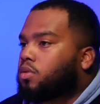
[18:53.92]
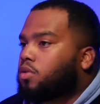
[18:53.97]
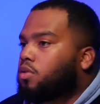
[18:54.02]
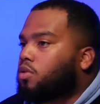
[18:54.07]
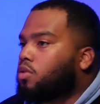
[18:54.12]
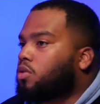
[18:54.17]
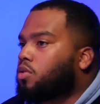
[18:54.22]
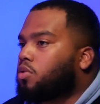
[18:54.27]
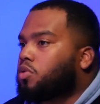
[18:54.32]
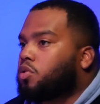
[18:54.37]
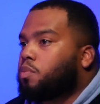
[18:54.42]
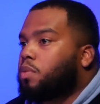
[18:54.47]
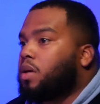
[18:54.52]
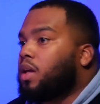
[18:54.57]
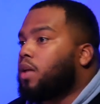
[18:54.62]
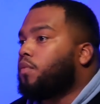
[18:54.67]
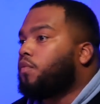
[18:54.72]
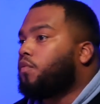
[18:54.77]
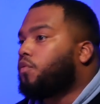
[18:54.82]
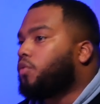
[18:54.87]
you know,
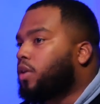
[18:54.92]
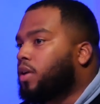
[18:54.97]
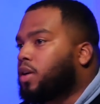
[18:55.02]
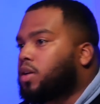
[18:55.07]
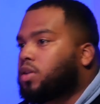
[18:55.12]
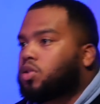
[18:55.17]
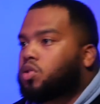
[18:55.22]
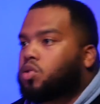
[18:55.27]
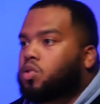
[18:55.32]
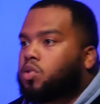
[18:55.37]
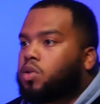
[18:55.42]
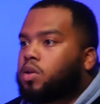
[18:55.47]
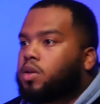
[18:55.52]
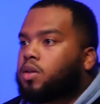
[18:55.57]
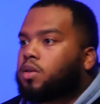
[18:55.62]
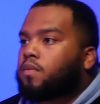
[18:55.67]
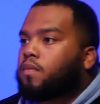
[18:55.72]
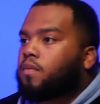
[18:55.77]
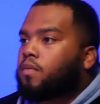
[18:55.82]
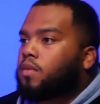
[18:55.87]
speaking French or
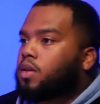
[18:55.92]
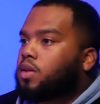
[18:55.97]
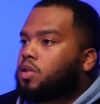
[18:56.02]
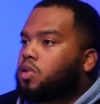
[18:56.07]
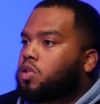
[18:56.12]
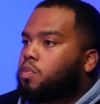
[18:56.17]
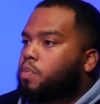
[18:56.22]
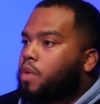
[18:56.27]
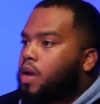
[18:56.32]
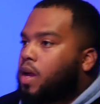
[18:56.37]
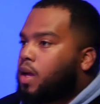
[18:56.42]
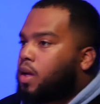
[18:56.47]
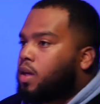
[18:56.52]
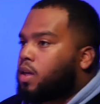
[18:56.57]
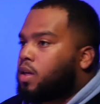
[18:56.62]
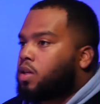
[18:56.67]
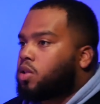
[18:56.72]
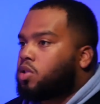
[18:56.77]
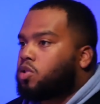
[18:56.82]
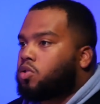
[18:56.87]

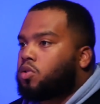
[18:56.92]
Spanish